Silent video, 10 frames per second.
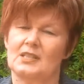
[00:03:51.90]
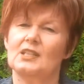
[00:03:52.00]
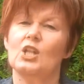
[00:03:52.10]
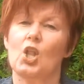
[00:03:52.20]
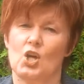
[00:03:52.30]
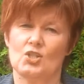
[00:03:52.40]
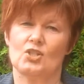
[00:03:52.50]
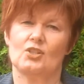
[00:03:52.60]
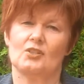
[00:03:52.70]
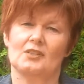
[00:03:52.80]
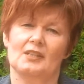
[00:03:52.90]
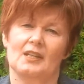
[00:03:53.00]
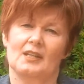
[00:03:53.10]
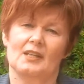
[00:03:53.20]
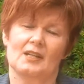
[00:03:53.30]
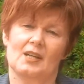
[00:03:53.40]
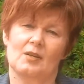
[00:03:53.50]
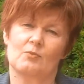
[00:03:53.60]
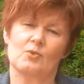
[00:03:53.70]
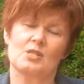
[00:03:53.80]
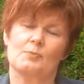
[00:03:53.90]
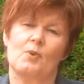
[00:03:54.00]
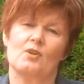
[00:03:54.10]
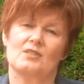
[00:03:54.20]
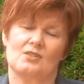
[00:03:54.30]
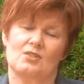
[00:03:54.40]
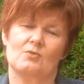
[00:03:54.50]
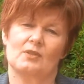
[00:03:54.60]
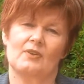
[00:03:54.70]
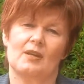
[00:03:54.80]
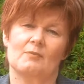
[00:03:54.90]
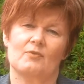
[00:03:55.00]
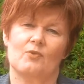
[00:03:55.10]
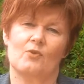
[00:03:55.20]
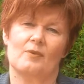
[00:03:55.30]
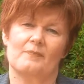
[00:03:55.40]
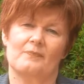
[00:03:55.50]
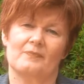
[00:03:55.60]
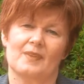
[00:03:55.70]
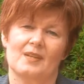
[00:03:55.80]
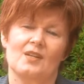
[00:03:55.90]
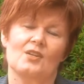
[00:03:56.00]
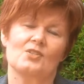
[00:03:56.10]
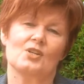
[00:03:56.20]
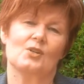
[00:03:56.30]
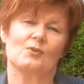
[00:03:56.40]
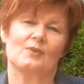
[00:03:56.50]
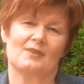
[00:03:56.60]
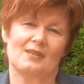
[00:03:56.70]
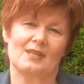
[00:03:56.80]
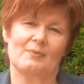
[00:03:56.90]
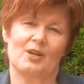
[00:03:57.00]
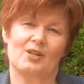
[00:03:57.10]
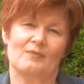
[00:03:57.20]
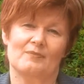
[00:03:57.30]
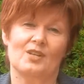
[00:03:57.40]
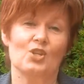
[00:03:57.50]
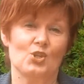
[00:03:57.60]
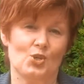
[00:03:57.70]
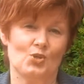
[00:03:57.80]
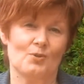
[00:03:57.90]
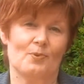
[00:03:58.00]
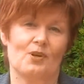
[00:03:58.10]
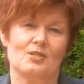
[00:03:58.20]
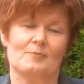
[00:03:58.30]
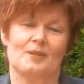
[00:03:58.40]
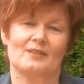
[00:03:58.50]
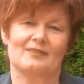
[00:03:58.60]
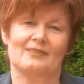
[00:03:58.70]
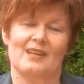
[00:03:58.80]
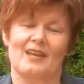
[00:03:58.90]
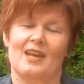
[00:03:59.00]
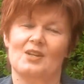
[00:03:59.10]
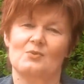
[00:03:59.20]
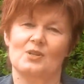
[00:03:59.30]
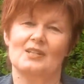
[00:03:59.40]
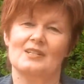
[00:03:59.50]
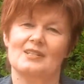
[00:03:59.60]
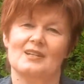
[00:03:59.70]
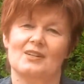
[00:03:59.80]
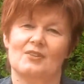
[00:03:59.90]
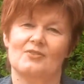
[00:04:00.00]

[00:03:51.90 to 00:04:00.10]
illogical um, response that you would have had before. So think about it, use your pause button, and really start